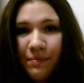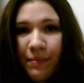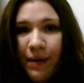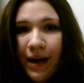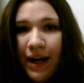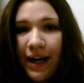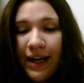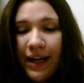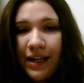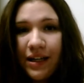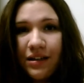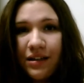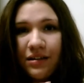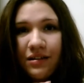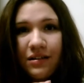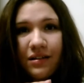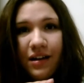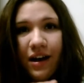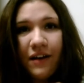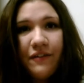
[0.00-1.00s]
by
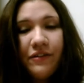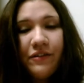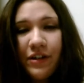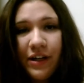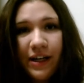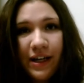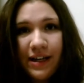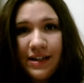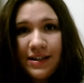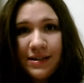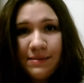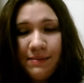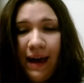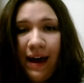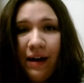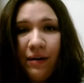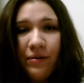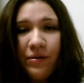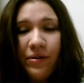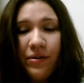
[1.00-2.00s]
covering its
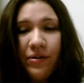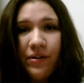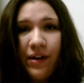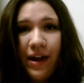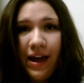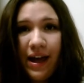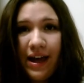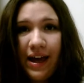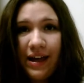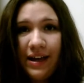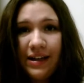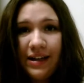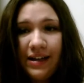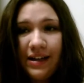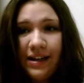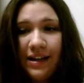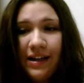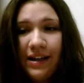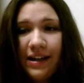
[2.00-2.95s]
mouth and